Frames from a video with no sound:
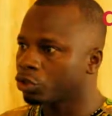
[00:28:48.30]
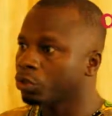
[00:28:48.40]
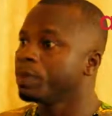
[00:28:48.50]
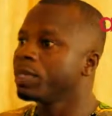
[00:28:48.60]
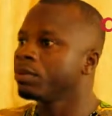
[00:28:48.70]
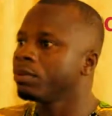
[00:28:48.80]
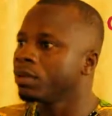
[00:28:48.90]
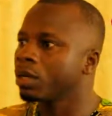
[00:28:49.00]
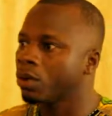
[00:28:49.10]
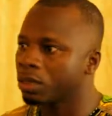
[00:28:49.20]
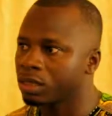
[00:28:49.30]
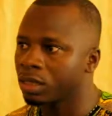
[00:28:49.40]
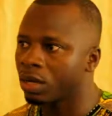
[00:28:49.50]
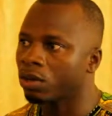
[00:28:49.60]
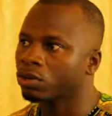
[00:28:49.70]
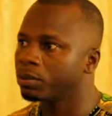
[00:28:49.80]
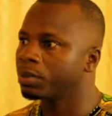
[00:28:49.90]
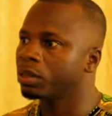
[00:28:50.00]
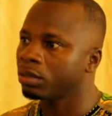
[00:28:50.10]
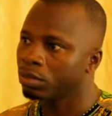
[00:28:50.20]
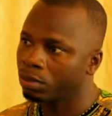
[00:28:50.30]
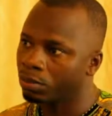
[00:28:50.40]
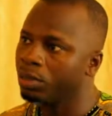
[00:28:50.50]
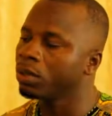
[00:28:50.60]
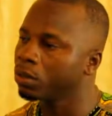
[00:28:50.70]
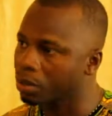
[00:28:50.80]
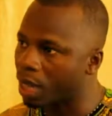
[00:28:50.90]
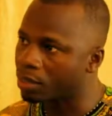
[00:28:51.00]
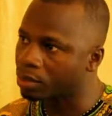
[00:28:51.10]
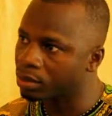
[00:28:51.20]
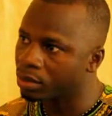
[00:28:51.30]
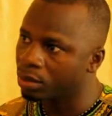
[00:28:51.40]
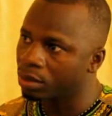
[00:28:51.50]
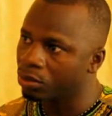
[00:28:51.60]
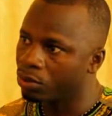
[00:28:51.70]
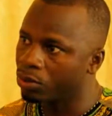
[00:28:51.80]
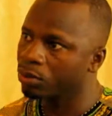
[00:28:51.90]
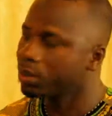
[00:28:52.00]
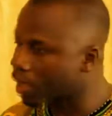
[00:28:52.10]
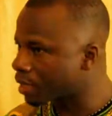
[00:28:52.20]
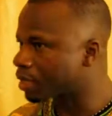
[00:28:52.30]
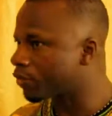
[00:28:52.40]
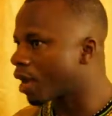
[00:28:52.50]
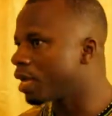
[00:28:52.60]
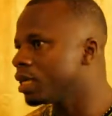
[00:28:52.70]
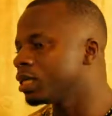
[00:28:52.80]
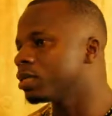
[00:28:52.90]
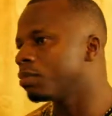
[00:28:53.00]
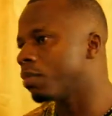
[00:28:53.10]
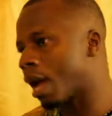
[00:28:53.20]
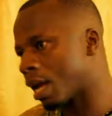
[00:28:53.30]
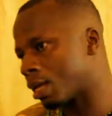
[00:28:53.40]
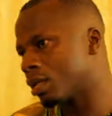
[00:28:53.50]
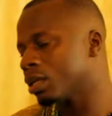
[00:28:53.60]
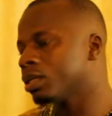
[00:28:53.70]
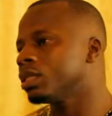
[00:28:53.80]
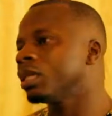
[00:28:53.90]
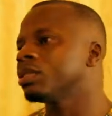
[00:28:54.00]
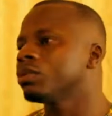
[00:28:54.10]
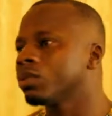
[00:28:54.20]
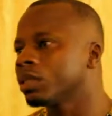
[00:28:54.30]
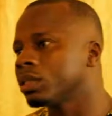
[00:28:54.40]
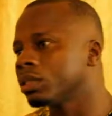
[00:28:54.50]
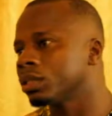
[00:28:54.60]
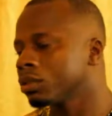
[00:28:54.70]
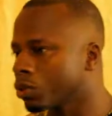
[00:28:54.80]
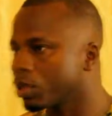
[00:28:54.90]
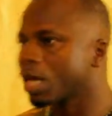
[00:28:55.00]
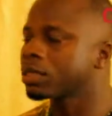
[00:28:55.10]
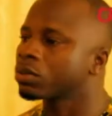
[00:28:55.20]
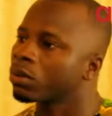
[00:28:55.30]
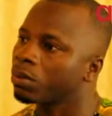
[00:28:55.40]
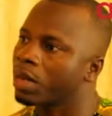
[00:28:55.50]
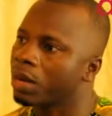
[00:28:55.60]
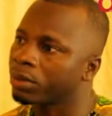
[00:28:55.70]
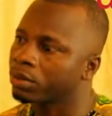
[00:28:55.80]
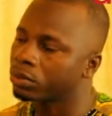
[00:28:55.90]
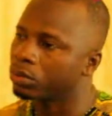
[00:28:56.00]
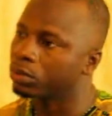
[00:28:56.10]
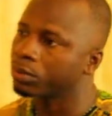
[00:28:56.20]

should be reconsidered or should be relooked at, you know, justifying it by the situation. So that is what we are going to do.